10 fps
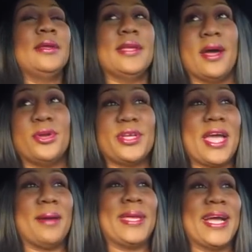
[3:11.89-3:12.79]
Y'all know
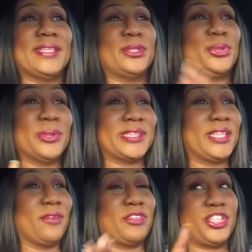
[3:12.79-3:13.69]
y'all be out there doing
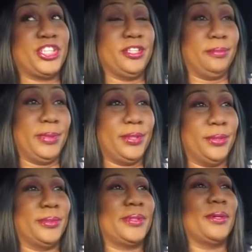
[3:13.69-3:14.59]
stuff you shouldn't be
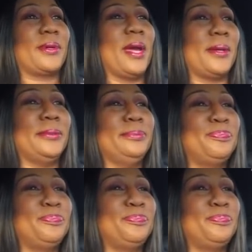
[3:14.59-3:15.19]
doing, okay?